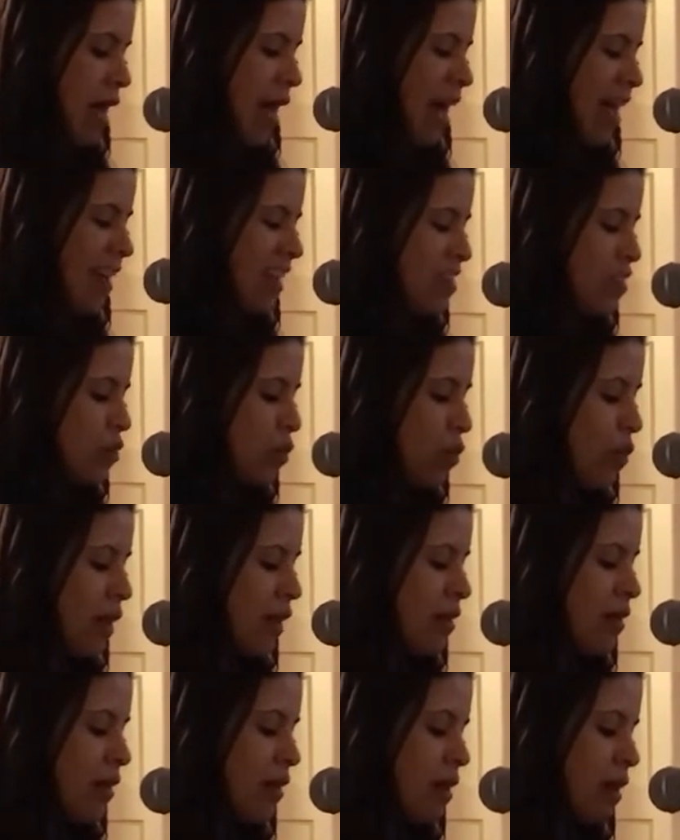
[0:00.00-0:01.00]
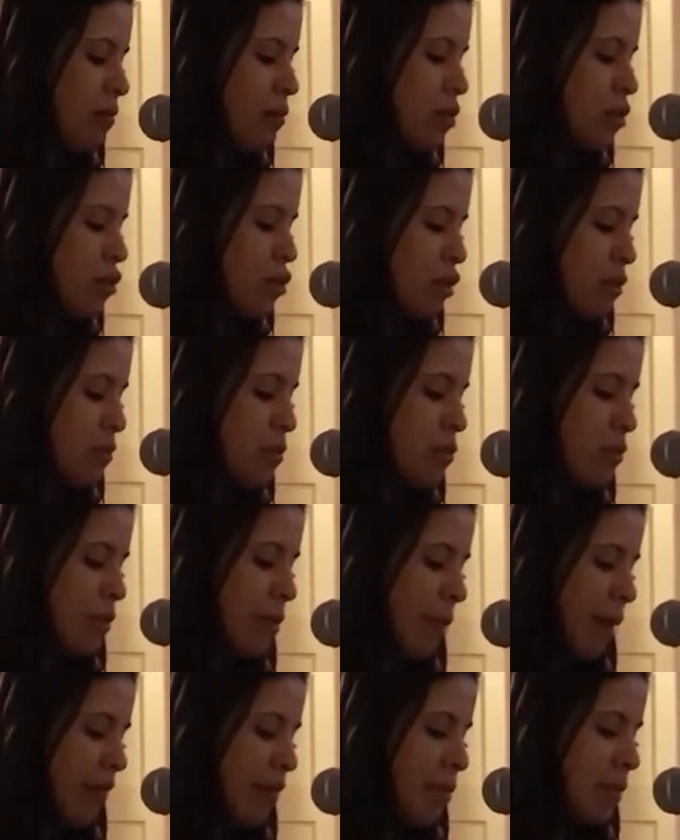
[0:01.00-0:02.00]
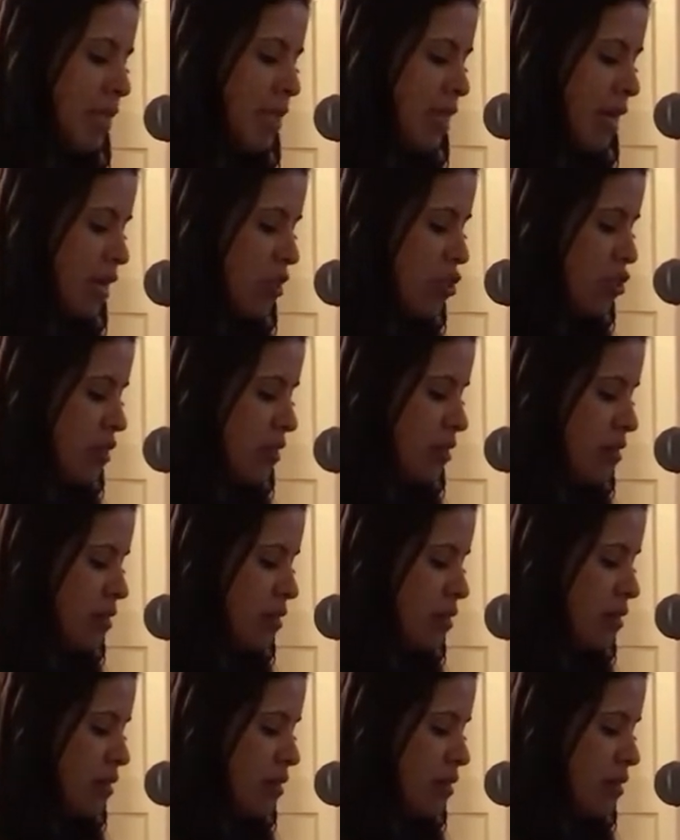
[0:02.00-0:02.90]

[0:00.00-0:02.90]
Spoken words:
I had to quickly come to terms with my limitations.